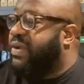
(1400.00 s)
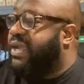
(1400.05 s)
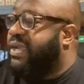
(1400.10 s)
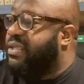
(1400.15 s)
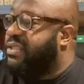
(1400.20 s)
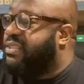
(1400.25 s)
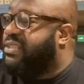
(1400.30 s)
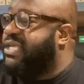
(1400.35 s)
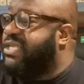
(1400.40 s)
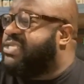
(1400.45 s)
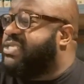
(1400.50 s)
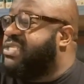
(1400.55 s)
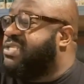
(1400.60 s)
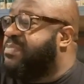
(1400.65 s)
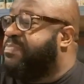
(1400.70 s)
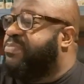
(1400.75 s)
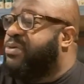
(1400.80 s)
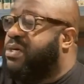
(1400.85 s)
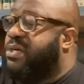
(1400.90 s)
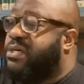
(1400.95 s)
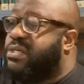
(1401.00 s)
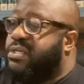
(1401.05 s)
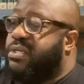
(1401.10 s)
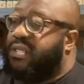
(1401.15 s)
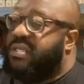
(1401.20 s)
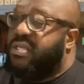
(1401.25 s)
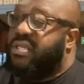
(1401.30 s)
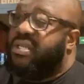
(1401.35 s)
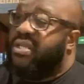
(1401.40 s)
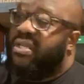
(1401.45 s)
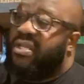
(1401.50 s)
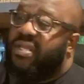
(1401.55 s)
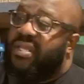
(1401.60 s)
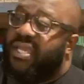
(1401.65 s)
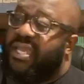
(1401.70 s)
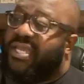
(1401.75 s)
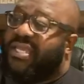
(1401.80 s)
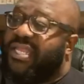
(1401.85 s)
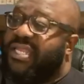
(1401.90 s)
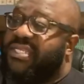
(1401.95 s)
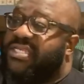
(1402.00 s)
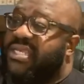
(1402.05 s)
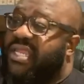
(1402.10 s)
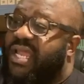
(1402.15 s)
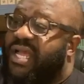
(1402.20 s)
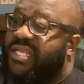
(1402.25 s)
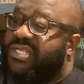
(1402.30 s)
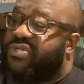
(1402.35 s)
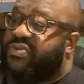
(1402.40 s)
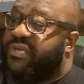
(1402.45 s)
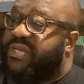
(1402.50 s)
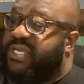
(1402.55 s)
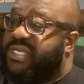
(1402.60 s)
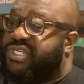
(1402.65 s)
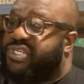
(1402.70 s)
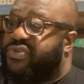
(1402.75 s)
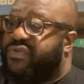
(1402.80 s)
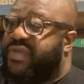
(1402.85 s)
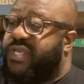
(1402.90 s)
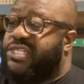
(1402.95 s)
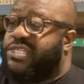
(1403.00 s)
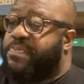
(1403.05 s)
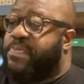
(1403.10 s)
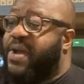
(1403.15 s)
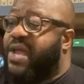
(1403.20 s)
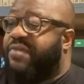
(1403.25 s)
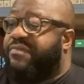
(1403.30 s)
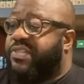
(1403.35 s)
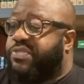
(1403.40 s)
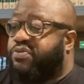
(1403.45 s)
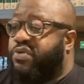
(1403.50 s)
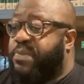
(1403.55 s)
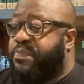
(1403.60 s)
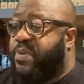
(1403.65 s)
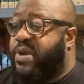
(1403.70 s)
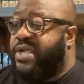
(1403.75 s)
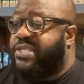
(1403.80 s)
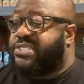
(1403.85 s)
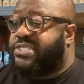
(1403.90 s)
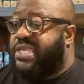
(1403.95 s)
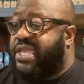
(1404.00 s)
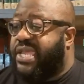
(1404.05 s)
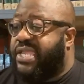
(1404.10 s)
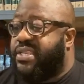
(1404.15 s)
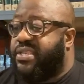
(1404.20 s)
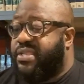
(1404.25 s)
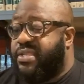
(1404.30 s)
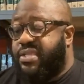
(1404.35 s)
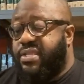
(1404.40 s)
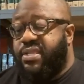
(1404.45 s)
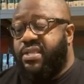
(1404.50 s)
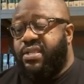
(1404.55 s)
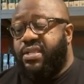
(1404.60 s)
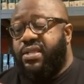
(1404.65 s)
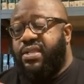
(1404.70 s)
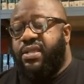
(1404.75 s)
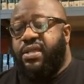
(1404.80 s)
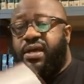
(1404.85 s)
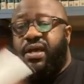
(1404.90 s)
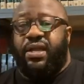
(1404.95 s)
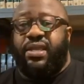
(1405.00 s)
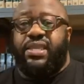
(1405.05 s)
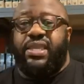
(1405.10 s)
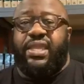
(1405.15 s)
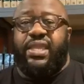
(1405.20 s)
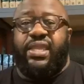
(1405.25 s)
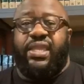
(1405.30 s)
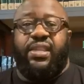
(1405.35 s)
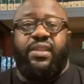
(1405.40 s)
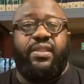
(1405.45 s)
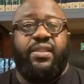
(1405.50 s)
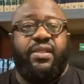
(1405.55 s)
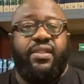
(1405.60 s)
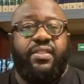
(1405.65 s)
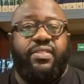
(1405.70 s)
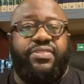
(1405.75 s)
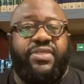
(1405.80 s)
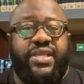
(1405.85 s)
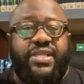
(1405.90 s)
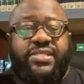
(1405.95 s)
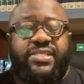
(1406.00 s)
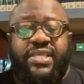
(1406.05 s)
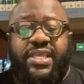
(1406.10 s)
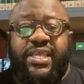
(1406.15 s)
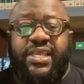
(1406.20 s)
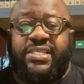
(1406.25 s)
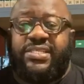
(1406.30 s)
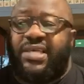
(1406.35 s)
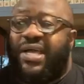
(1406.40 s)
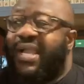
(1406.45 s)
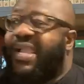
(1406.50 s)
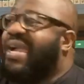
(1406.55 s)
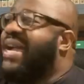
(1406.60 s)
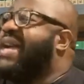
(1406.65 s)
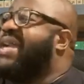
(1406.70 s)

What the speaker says: this is a book, Ecclesiological History. It's a part of a 3-part set. Again, this is a guy,